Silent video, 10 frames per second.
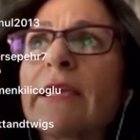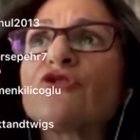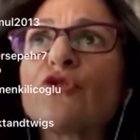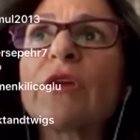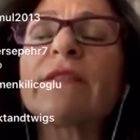
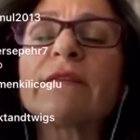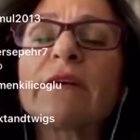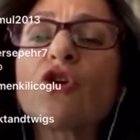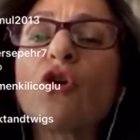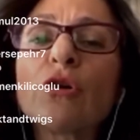get together
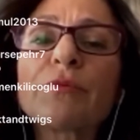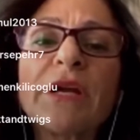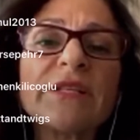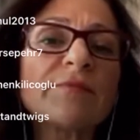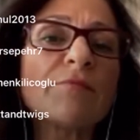and
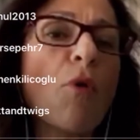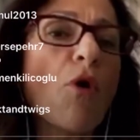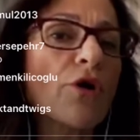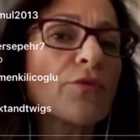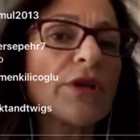collaborate
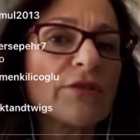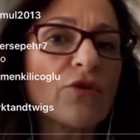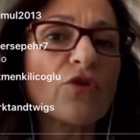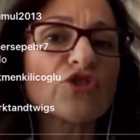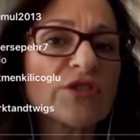more with
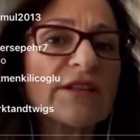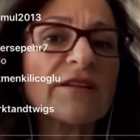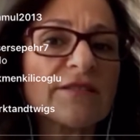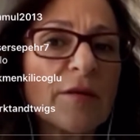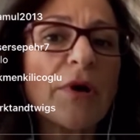those
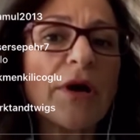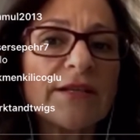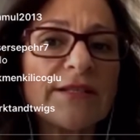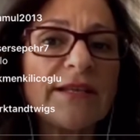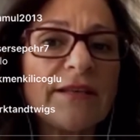startup
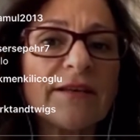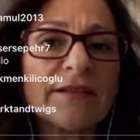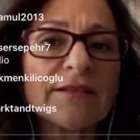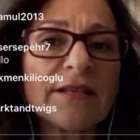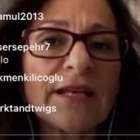
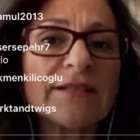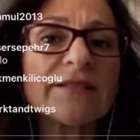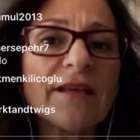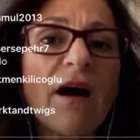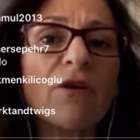ideas and
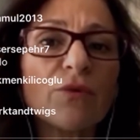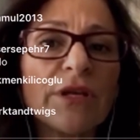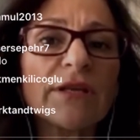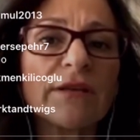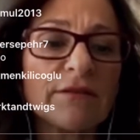see how
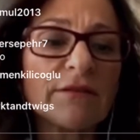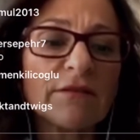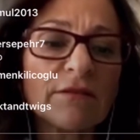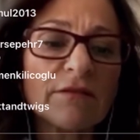we can